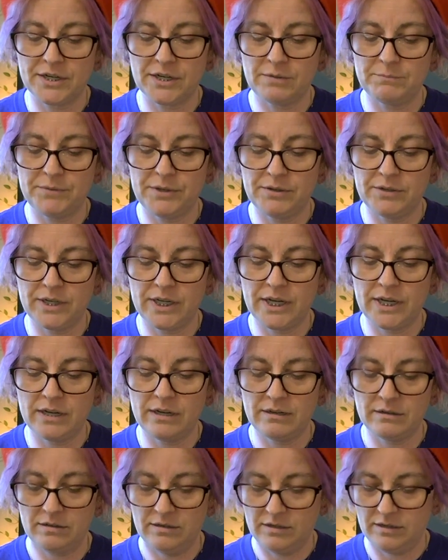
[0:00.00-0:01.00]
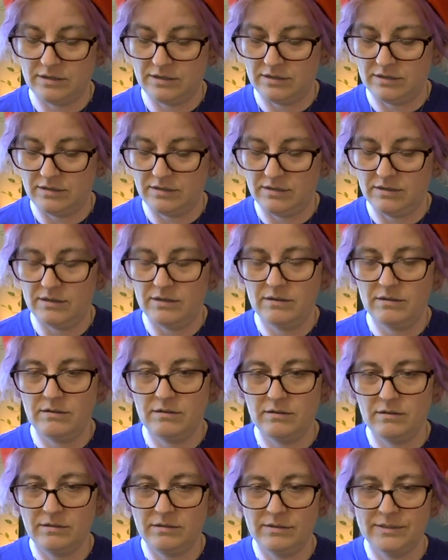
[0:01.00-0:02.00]
community.
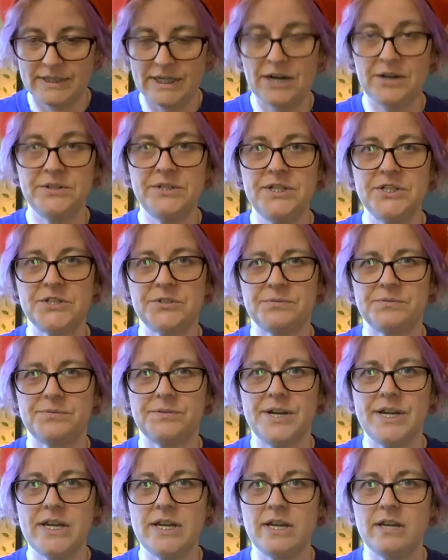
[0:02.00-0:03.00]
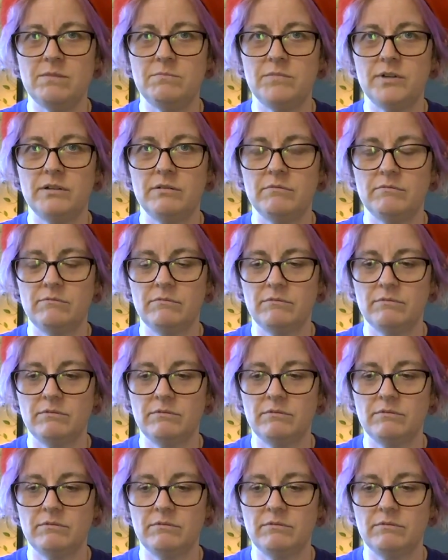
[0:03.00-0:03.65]
Dare to dream.